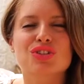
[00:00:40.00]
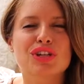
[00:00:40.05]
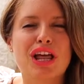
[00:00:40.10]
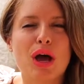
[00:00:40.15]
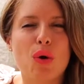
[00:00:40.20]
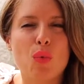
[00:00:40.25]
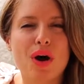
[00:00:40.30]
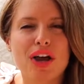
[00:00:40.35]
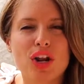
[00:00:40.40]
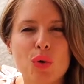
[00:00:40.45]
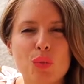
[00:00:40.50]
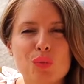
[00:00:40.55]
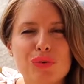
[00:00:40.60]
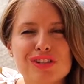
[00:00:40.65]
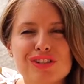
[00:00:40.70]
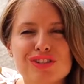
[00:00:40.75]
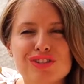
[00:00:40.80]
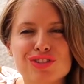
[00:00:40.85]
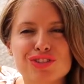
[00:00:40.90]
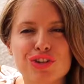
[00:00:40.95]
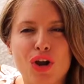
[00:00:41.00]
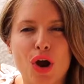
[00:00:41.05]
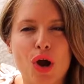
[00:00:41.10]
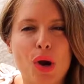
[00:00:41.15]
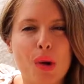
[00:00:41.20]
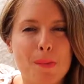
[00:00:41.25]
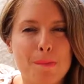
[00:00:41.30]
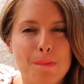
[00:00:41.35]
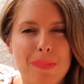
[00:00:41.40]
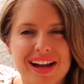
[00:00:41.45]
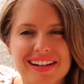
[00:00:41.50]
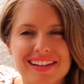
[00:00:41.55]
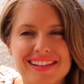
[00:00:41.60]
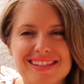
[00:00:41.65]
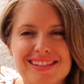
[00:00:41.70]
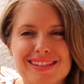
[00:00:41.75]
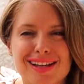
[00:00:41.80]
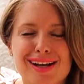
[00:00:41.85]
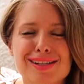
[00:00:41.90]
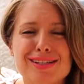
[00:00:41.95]
now why don't we start by
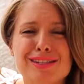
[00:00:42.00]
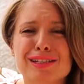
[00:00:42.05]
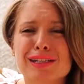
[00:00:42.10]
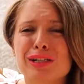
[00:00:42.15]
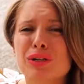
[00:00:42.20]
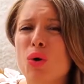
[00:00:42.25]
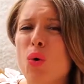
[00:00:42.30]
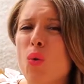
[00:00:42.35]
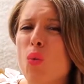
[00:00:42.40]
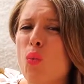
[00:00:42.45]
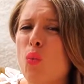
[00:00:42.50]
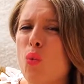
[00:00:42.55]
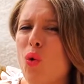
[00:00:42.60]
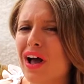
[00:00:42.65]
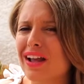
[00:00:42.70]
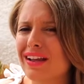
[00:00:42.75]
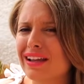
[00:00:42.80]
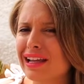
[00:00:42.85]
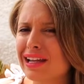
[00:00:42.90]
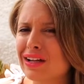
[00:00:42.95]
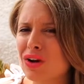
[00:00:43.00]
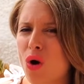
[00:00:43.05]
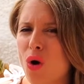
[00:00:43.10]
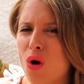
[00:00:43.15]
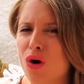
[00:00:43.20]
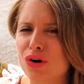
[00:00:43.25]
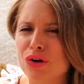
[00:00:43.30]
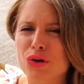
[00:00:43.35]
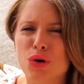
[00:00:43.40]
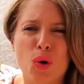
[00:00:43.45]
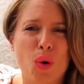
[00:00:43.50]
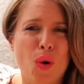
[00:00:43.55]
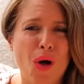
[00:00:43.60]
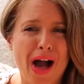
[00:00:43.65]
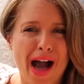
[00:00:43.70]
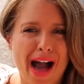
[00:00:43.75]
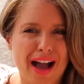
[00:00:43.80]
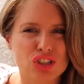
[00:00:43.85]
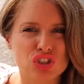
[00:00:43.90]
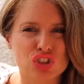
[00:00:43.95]
discussing what an article
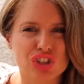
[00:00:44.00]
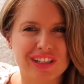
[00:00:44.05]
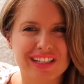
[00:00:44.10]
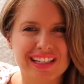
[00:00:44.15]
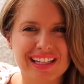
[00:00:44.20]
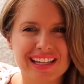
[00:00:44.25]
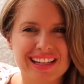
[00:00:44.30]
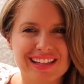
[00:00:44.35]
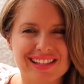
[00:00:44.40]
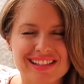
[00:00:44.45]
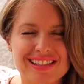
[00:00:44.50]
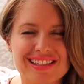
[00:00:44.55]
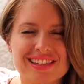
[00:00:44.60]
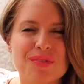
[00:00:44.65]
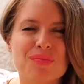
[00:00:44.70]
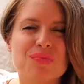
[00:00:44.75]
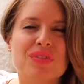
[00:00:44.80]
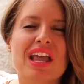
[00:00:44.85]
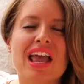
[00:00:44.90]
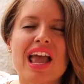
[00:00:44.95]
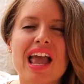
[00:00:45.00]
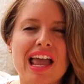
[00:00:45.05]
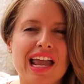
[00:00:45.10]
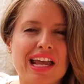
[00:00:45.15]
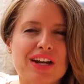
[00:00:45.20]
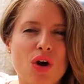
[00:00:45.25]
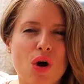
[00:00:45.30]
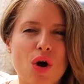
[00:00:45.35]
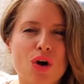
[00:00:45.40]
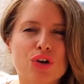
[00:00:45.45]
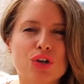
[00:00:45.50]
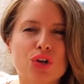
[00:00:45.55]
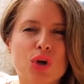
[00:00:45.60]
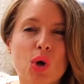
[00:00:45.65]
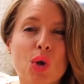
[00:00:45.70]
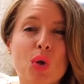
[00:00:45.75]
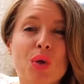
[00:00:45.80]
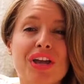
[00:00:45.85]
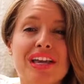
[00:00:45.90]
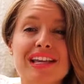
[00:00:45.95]
actually is. An
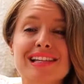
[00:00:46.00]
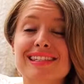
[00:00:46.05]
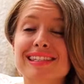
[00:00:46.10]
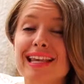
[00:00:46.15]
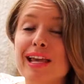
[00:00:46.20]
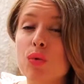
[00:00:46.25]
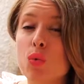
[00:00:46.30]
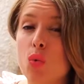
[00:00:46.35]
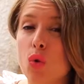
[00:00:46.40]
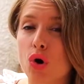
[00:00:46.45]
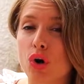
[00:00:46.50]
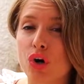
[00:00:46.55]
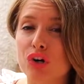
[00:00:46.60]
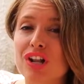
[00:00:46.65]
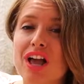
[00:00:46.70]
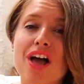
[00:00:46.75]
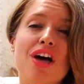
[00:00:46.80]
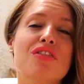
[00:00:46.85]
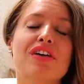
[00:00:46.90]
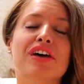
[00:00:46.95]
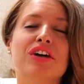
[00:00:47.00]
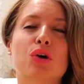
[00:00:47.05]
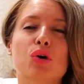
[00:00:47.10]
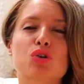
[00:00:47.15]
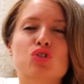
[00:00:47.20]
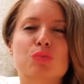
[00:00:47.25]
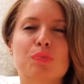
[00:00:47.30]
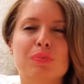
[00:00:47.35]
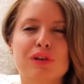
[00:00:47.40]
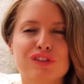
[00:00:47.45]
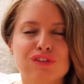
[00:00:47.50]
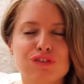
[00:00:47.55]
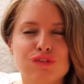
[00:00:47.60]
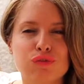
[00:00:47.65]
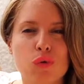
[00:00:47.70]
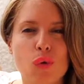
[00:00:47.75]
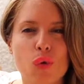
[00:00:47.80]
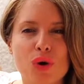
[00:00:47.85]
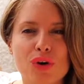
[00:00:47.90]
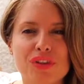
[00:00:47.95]
article is a word that goes
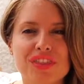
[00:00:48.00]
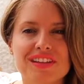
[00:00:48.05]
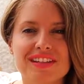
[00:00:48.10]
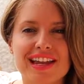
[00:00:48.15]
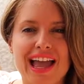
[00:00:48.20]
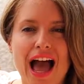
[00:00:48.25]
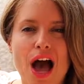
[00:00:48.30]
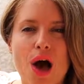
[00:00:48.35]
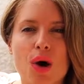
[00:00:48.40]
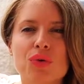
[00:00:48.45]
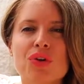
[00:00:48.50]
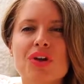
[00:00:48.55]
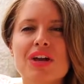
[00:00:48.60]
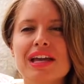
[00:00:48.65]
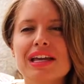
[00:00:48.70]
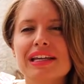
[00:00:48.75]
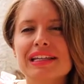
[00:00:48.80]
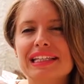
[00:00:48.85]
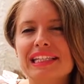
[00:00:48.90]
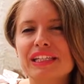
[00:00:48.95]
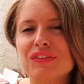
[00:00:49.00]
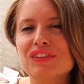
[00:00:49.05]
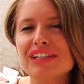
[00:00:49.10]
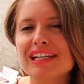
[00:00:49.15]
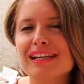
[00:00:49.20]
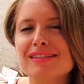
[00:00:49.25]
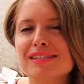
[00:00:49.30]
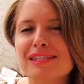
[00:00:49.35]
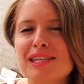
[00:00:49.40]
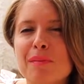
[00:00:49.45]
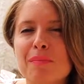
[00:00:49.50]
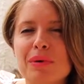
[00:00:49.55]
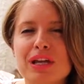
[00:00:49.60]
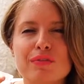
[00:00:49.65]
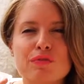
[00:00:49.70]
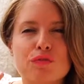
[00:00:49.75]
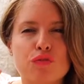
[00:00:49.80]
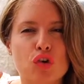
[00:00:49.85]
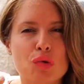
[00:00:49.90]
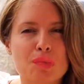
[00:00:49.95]
before the noun, giving us some
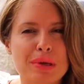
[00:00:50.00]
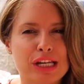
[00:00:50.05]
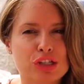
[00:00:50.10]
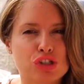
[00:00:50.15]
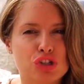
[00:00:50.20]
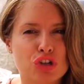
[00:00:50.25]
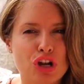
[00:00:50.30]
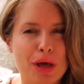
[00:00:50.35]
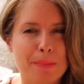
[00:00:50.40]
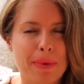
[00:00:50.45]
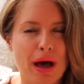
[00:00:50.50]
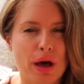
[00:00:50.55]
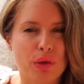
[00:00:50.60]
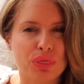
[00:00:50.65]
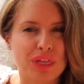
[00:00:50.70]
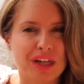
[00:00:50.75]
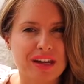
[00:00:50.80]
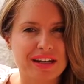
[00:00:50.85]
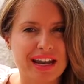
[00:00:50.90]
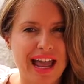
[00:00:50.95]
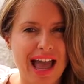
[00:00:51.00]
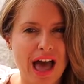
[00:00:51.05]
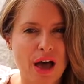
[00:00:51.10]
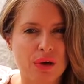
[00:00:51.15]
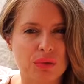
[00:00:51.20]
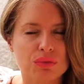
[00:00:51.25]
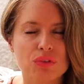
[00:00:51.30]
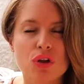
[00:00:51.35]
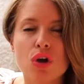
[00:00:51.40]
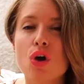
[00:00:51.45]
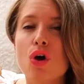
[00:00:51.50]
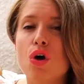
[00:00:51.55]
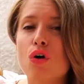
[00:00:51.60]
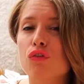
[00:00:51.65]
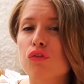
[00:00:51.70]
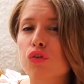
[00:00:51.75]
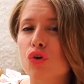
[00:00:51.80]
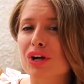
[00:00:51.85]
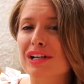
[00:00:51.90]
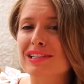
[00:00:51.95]
information about that noun.
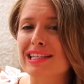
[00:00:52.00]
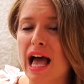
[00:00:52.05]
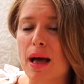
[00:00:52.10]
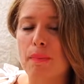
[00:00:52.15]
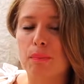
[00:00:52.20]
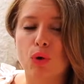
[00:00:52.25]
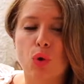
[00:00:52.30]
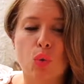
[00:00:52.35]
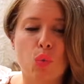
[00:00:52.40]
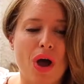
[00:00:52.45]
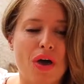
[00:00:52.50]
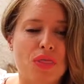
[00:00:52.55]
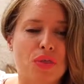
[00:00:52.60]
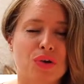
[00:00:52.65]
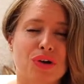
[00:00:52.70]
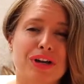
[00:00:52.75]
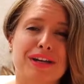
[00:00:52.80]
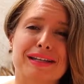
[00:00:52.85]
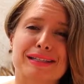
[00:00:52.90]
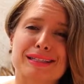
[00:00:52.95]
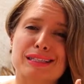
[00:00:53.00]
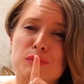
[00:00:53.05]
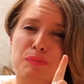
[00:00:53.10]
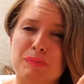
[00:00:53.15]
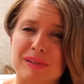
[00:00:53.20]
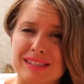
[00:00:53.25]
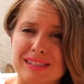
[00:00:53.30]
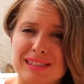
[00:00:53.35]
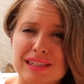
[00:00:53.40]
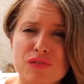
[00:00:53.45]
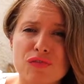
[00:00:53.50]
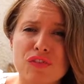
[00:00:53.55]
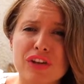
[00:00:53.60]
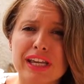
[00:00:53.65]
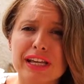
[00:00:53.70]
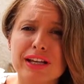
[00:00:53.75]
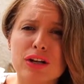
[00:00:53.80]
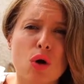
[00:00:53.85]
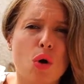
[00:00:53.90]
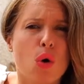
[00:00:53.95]
For example, whether it is
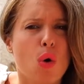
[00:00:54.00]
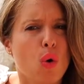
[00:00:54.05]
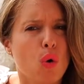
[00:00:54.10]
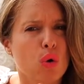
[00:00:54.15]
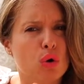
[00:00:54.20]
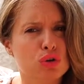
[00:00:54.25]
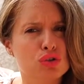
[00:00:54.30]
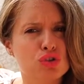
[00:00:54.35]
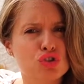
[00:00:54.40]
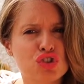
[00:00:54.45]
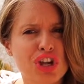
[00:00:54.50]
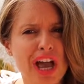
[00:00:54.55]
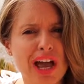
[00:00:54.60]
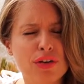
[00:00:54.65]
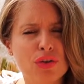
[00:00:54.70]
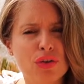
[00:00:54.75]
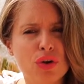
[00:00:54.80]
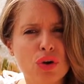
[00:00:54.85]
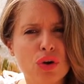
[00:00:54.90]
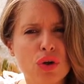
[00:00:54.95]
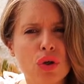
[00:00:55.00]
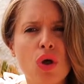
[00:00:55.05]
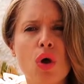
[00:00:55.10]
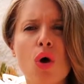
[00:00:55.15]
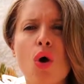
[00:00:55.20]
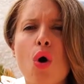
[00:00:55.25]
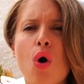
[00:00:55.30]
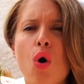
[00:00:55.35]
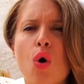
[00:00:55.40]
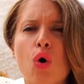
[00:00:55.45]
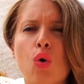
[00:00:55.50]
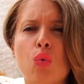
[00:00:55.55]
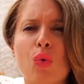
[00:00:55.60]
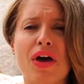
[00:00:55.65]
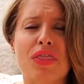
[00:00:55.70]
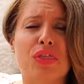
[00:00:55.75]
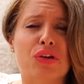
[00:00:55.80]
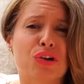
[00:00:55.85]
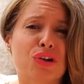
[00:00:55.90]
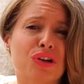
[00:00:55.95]
specific or general, or
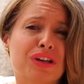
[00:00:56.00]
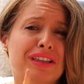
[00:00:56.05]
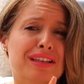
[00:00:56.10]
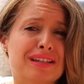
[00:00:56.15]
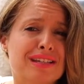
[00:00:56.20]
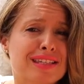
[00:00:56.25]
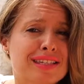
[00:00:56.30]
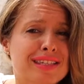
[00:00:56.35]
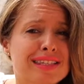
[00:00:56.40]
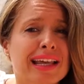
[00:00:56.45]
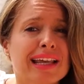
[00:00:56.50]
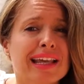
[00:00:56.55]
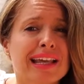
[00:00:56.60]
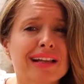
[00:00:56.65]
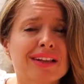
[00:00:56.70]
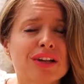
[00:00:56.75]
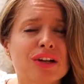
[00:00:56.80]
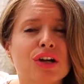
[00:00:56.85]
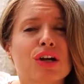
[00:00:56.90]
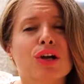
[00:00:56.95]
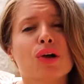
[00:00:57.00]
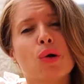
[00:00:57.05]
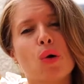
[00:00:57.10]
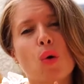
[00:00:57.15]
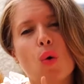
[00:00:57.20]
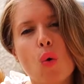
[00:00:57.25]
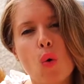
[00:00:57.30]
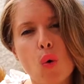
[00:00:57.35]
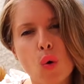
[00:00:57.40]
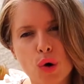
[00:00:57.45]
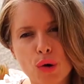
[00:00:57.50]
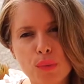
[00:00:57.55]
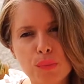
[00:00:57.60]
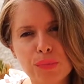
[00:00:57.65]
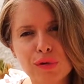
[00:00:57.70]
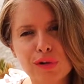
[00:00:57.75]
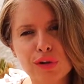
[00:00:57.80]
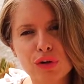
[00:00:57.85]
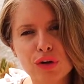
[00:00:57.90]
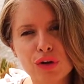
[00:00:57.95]
whether it is singular or
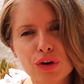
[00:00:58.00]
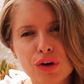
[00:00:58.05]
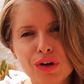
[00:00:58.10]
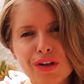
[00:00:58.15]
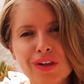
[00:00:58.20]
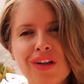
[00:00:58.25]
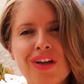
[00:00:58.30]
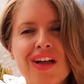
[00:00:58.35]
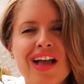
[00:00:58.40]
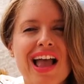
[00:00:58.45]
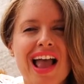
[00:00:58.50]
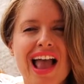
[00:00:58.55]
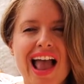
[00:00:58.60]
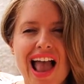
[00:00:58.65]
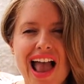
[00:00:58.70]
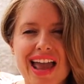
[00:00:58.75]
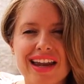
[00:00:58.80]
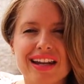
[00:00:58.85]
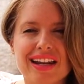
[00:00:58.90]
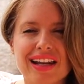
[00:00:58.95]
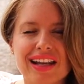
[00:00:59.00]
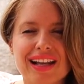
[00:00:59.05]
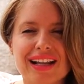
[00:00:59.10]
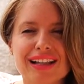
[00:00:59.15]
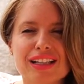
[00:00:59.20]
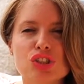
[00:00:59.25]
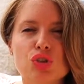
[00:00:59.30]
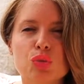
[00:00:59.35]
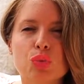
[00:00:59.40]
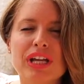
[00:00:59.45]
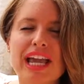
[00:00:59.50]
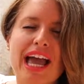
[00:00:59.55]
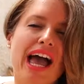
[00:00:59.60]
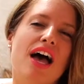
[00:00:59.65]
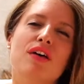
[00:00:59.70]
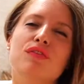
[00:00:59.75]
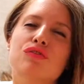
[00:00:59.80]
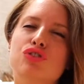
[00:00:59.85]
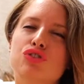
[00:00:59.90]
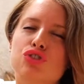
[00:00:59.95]
plural. And in English, we
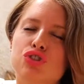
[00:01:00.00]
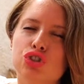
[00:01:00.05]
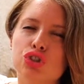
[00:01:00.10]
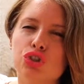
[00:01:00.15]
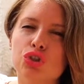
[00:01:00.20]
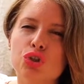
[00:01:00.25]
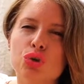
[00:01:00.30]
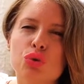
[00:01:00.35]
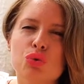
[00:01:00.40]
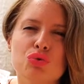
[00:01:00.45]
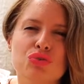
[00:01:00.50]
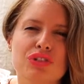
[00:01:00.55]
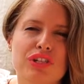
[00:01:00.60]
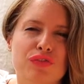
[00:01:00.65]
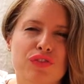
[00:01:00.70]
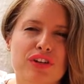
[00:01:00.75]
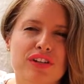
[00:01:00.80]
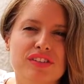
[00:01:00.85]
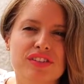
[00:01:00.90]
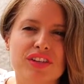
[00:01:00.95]
have two different